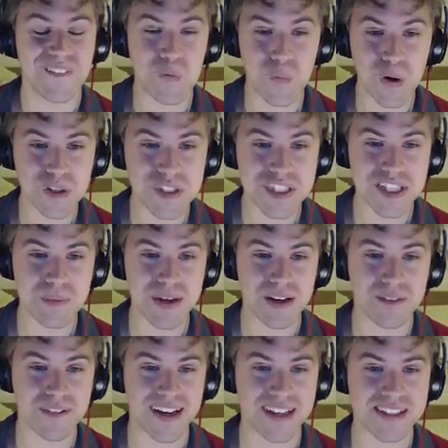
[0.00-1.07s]
What's going to
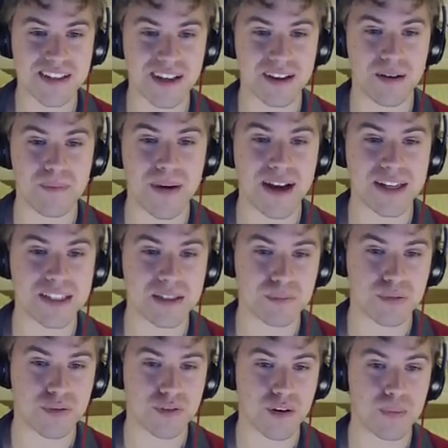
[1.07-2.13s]
be up next? I
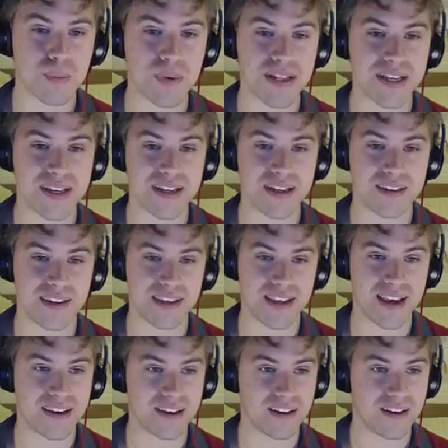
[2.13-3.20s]
imagine probably
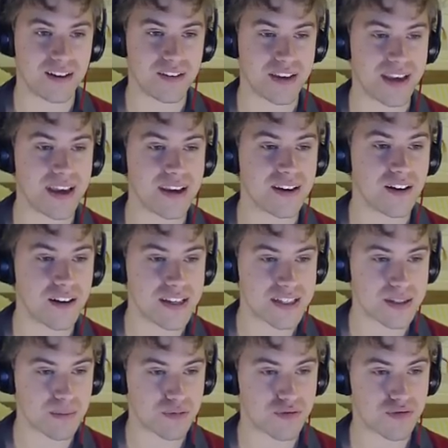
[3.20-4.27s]
the Gengar. The
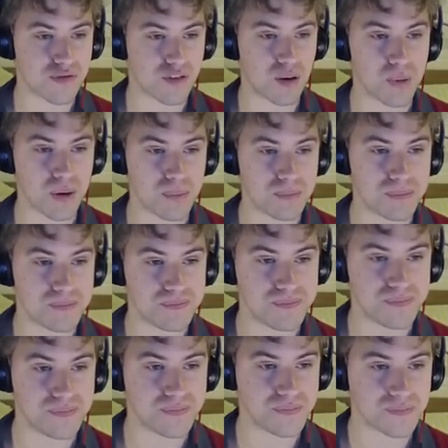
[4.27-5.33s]
Gengar is a problem.
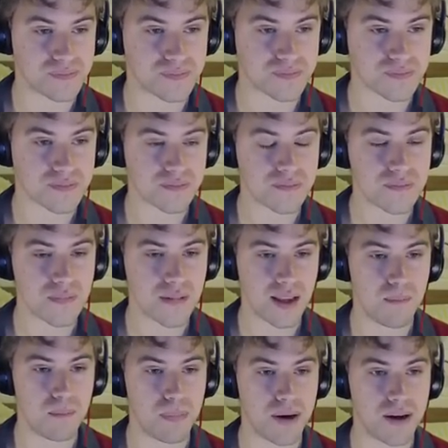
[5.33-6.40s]

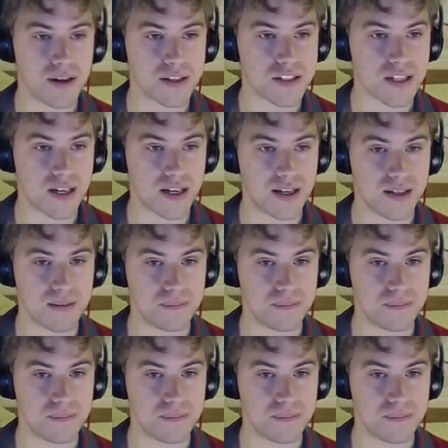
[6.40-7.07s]
But,